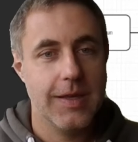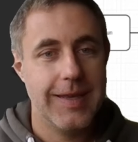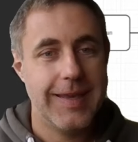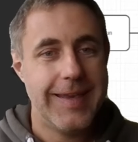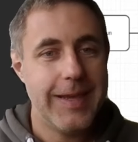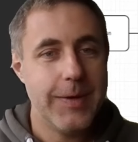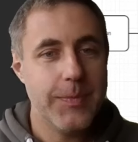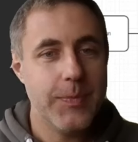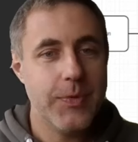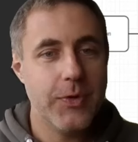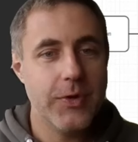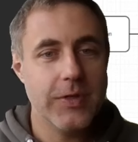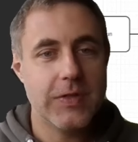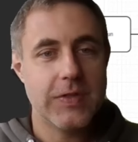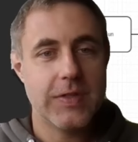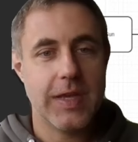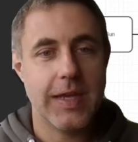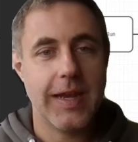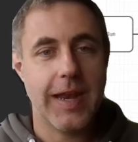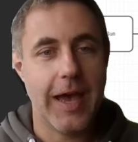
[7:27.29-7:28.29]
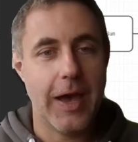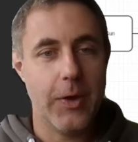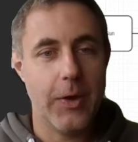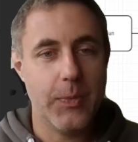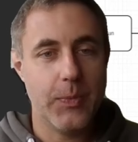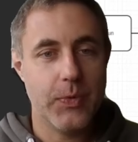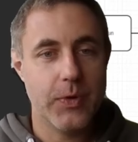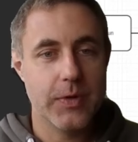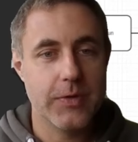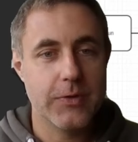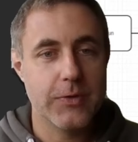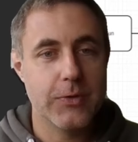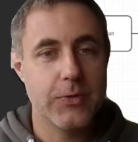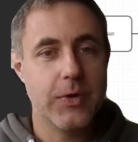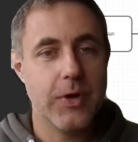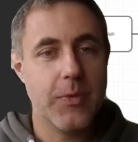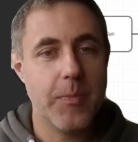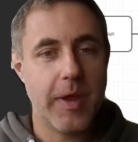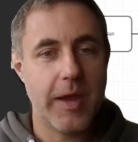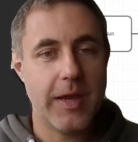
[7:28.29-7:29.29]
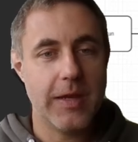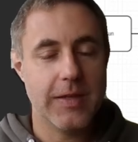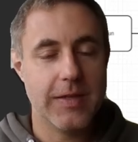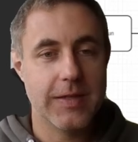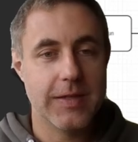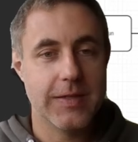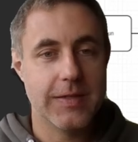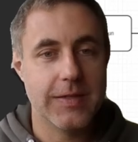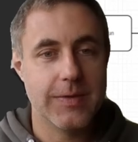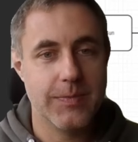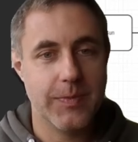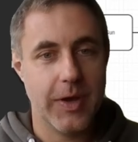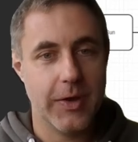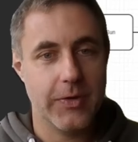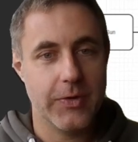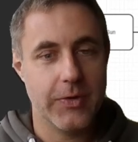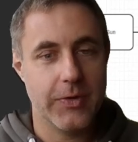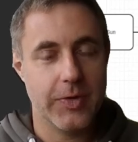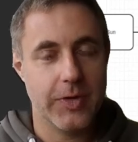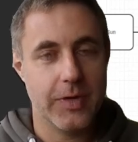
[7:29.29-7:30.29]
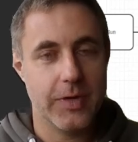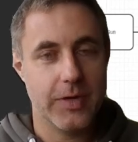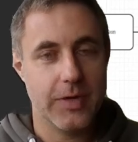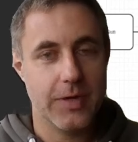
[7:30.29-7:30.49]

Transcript: inputs and outputs to our main system boundary.